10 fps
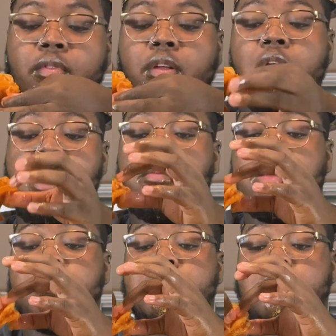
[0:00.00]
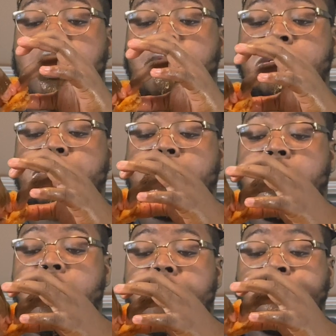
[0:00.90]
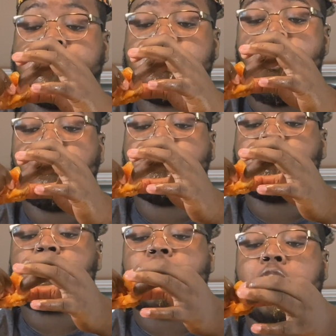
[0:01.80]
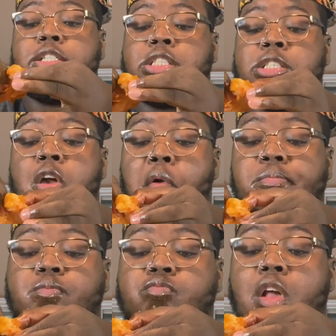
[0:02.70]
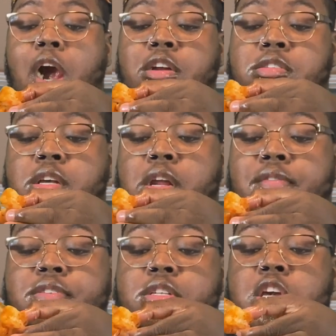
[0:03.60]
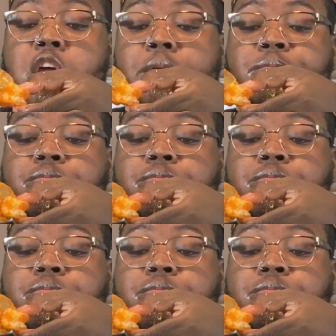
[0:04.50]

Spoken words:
And maybe it's always been here. And I just ain't never seen it.